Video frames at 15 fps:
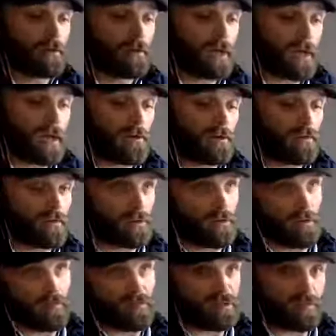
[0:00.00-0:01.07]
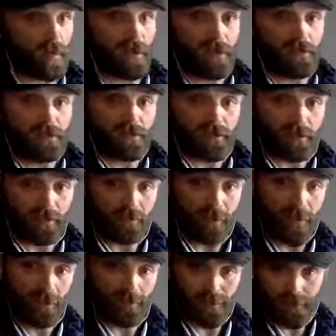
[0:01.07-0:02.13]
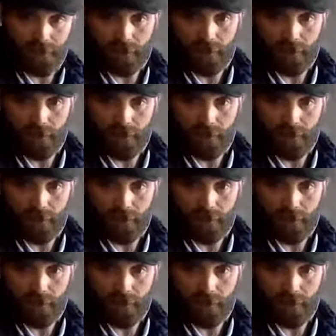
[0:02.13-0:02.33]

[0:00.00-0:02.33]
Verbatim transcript: uh, nothing comes to mind at the moment